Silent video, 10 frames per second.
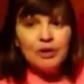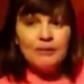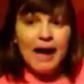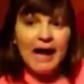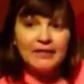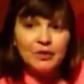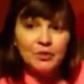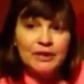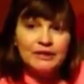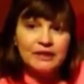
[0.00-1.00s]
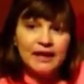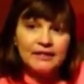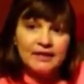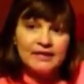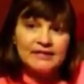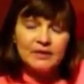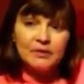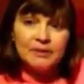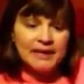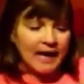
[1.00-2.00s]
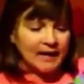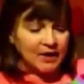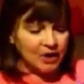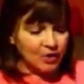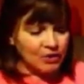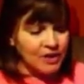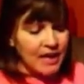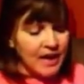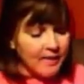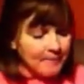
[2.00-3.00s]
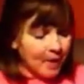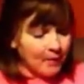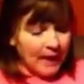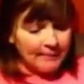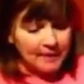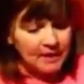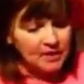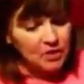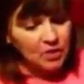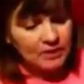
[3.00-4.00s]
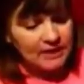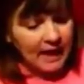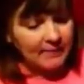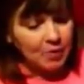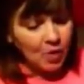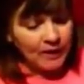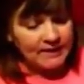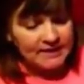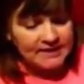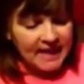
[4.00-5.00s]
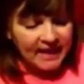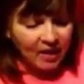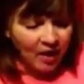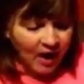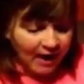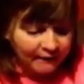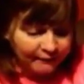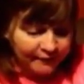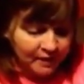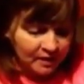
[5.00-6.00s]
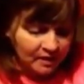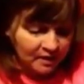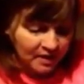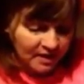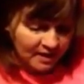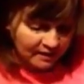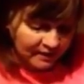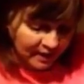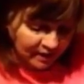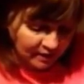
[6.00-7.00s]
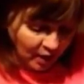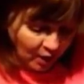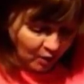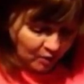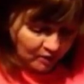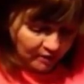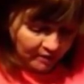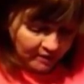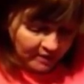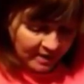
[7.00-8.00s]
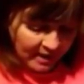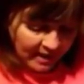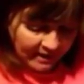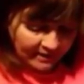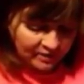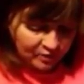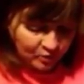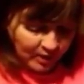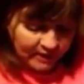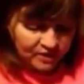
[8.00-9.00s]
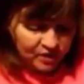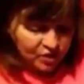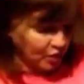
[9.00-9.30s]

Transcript: put them on the wreath like this. It would be kind of cute. But what I'm going to do is I'm going to take off the hello. And I just wanted to